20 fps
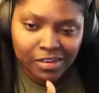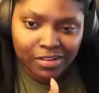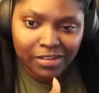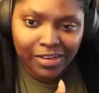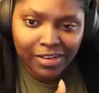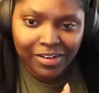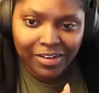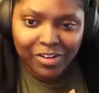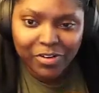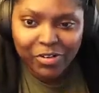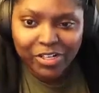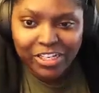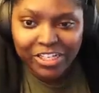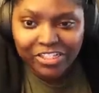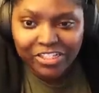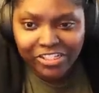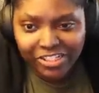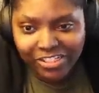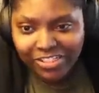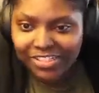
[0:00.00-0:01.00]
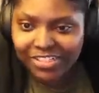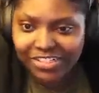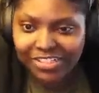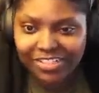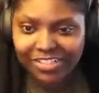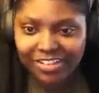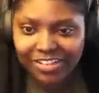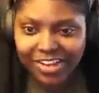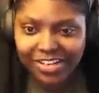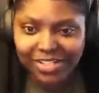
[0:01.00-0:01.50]
like cringy.
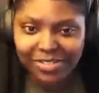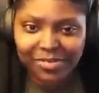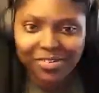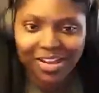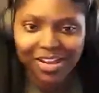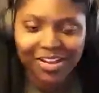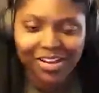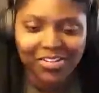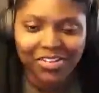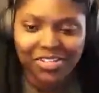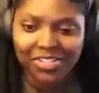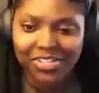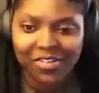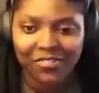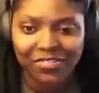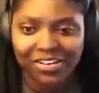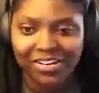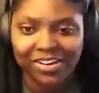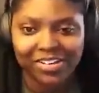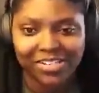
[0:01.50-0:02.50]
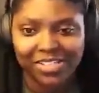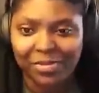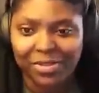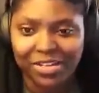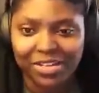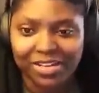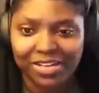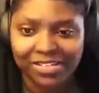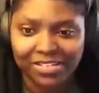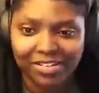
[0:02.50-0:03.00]
That's what every year
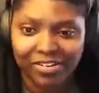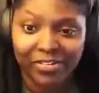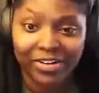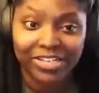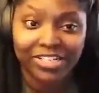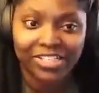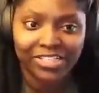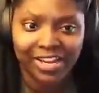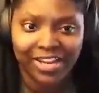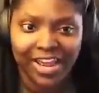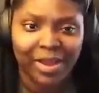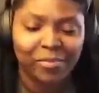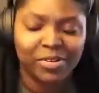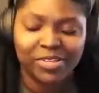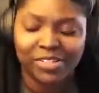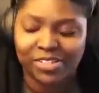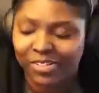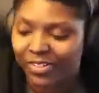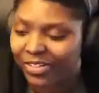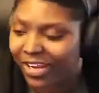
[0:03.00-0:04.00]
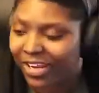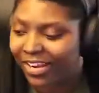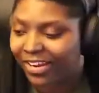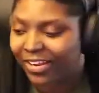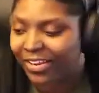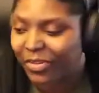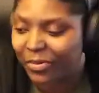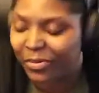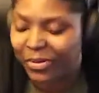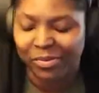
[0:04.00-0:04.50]
something that's cringy happens at
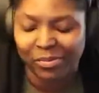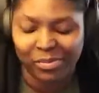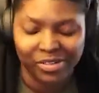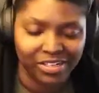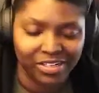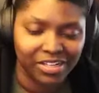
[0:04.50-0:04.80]
E3, but.